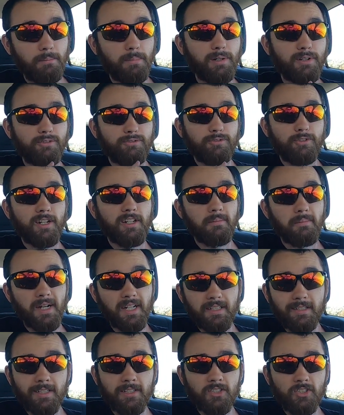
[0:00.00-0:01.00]
But a friend of
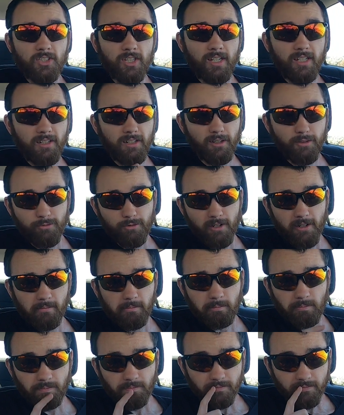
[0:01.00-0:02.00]
mine did say, another
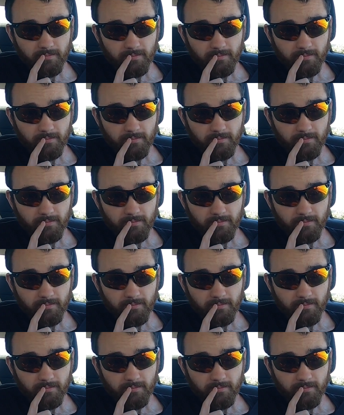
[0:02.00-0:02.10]
friend